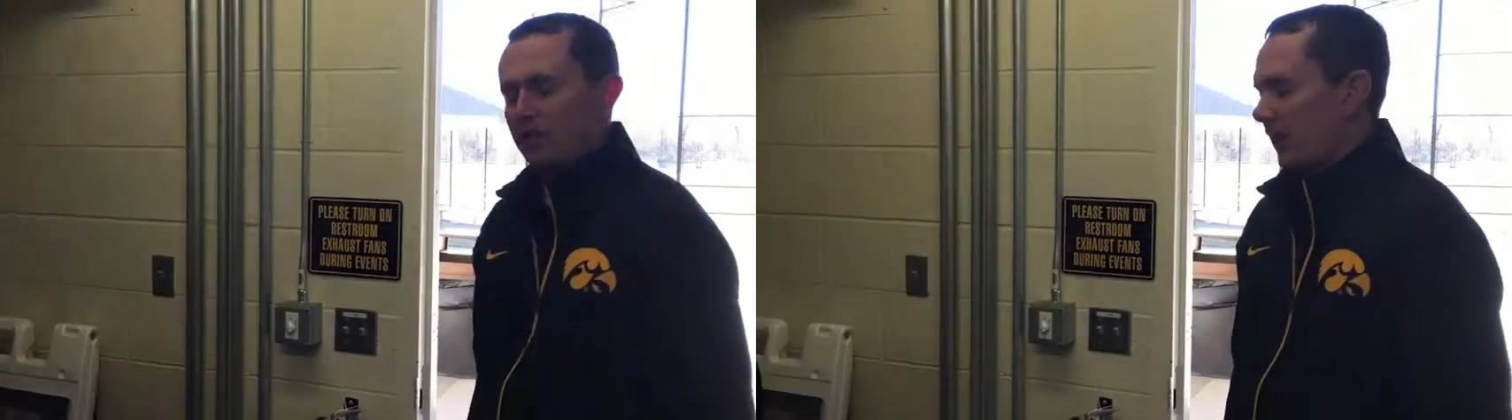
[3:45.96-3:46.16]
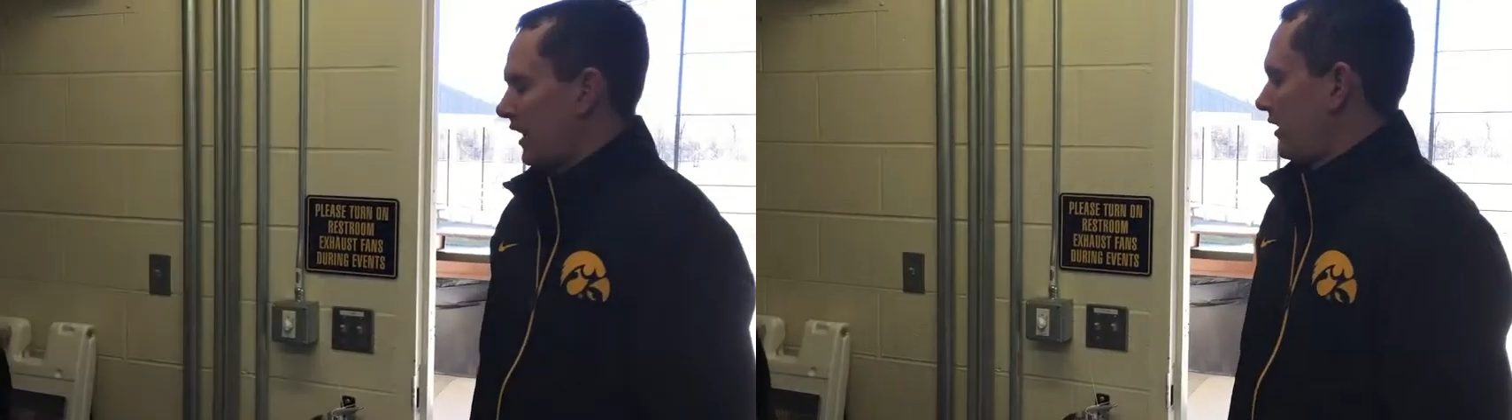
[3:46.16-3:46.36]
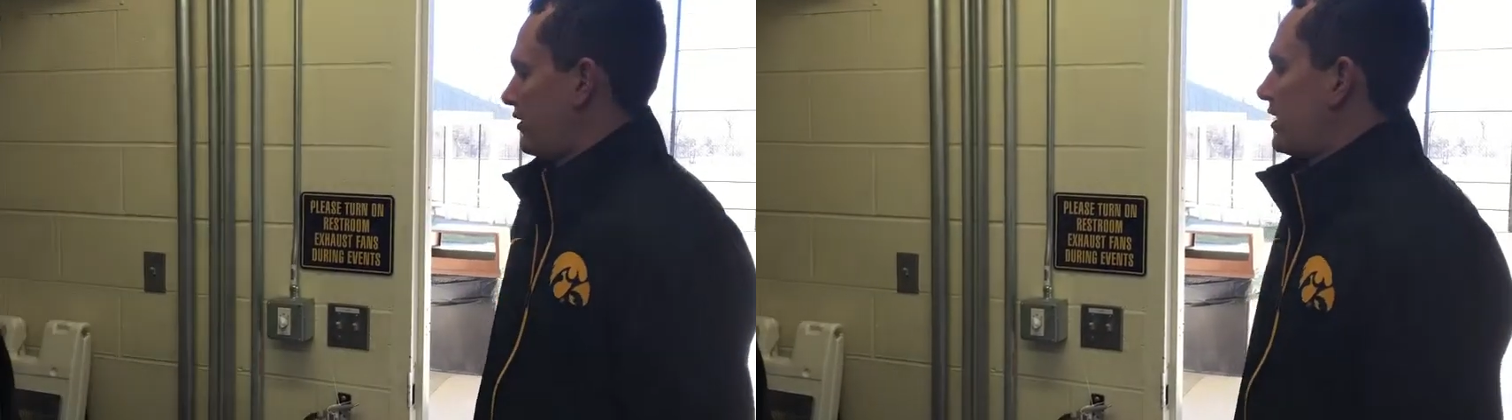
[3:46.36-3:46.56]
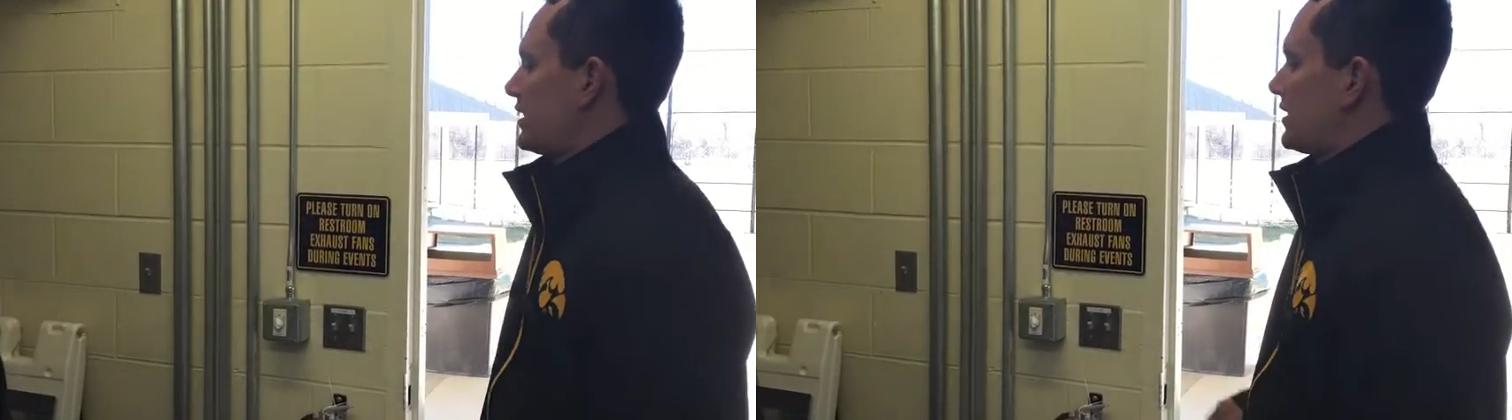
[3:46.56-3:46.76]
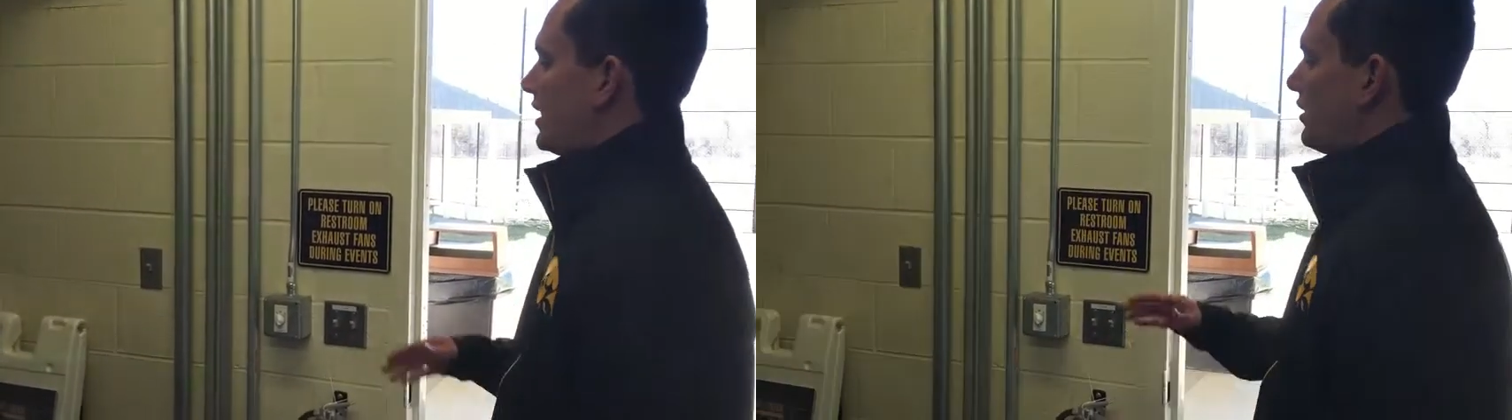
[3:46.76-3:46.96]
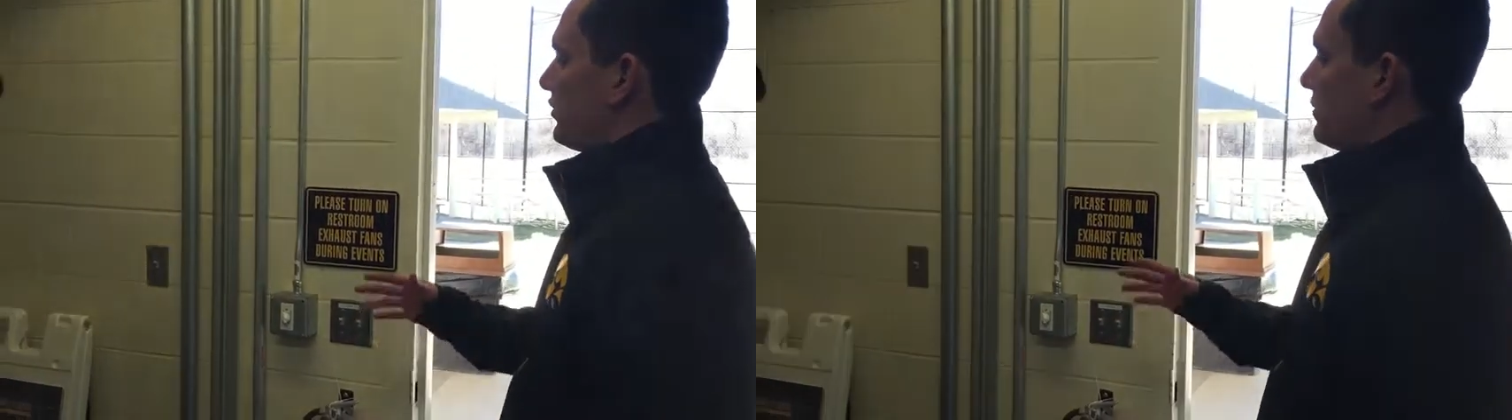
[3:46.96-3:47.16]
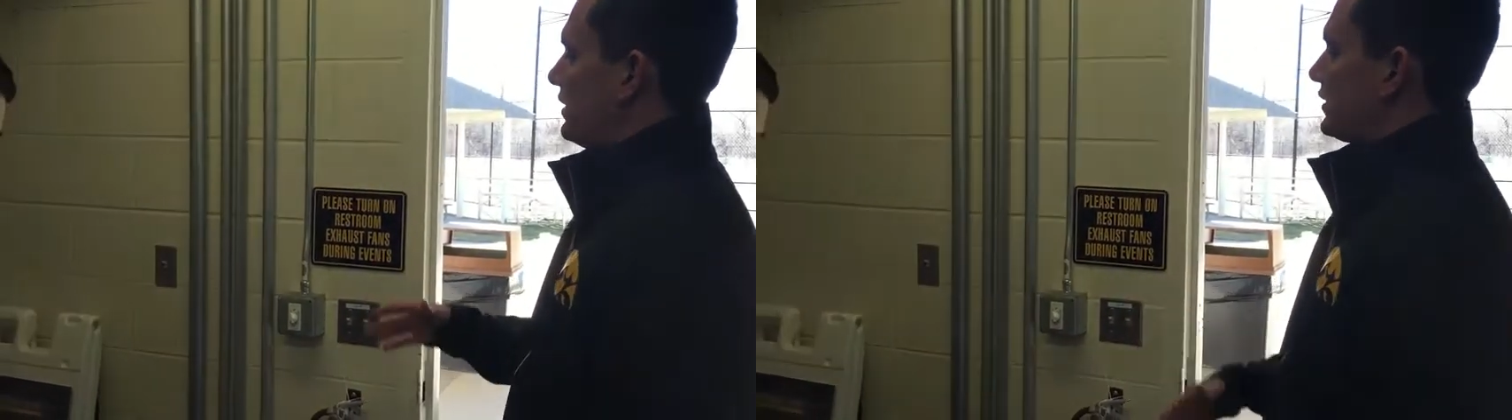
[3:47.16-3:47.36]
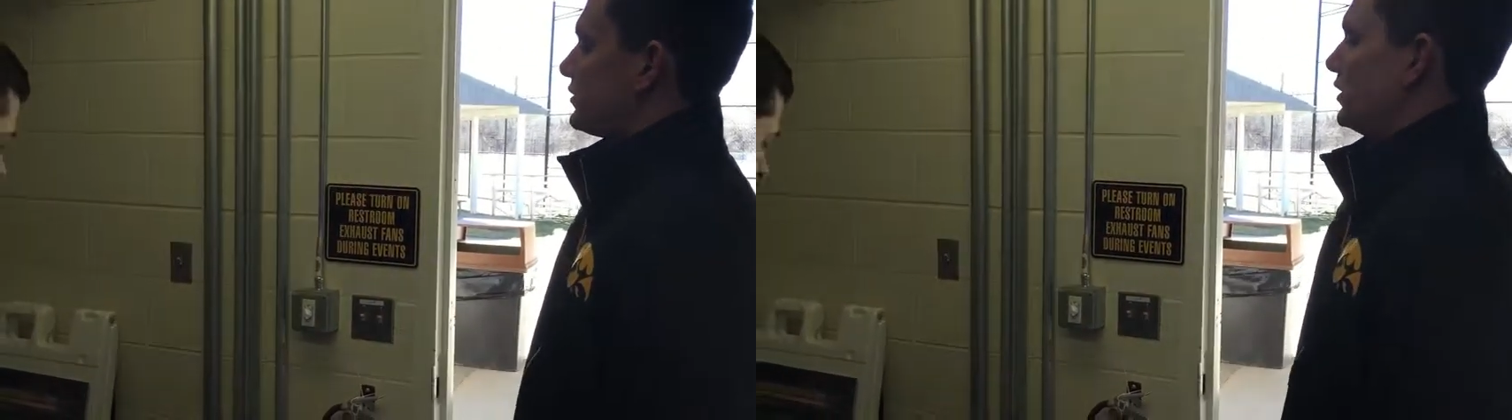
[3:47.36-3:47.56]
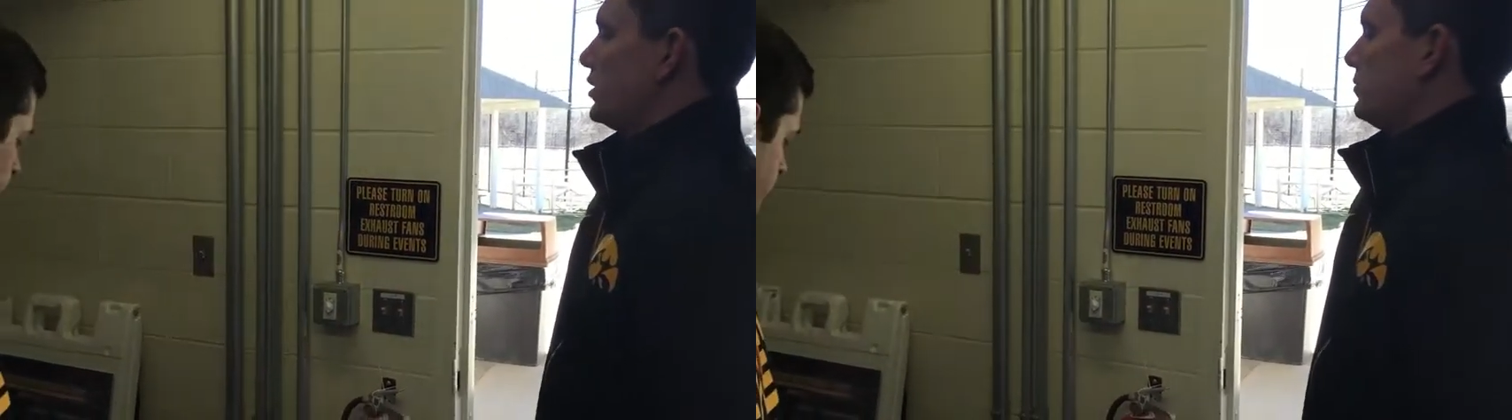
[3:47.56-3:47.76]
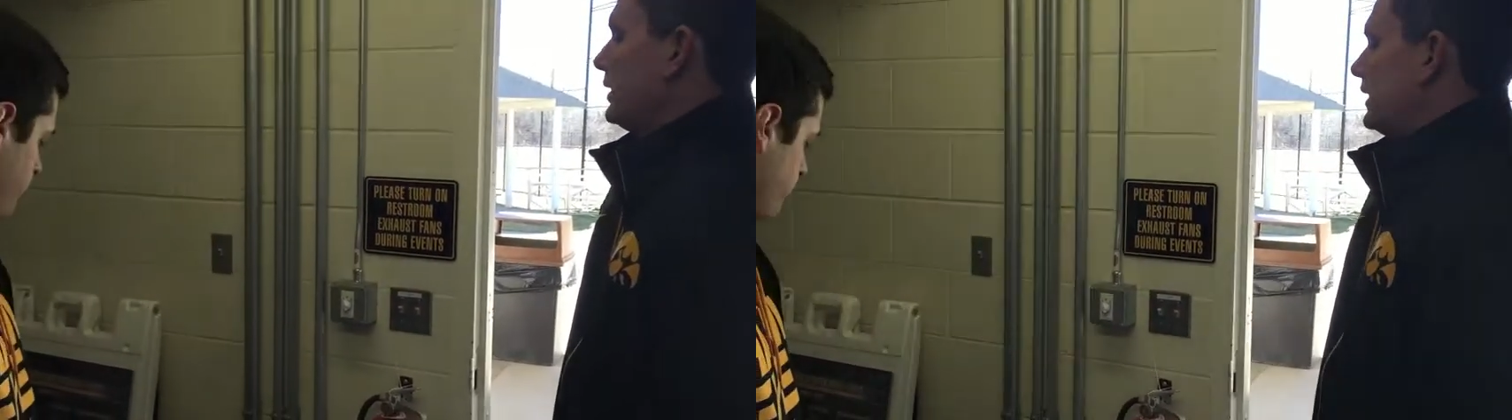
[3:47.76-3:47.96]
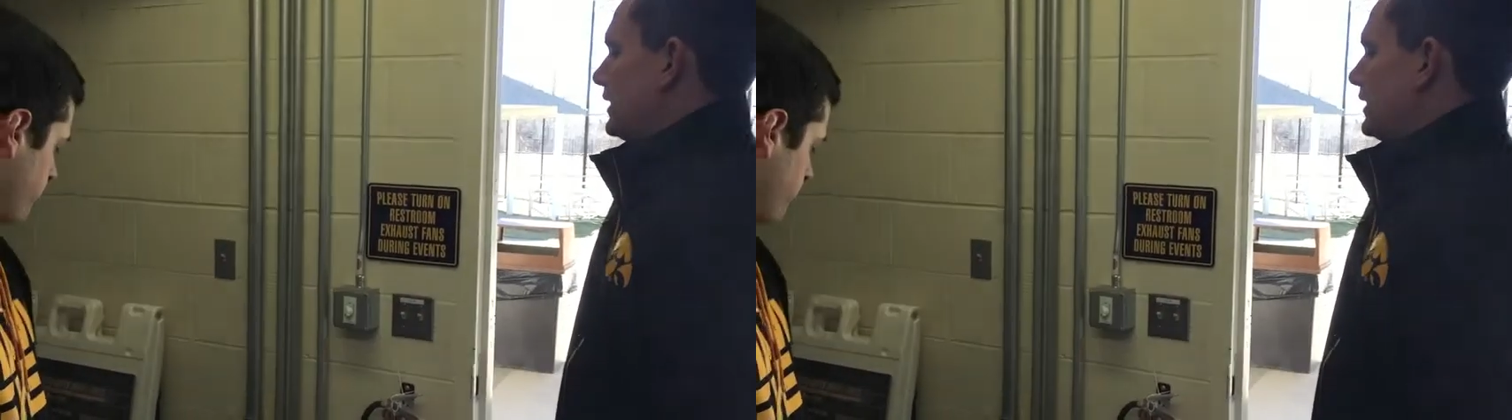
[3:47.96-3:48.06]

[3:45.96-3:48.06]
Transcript: you've got everything set up from this room,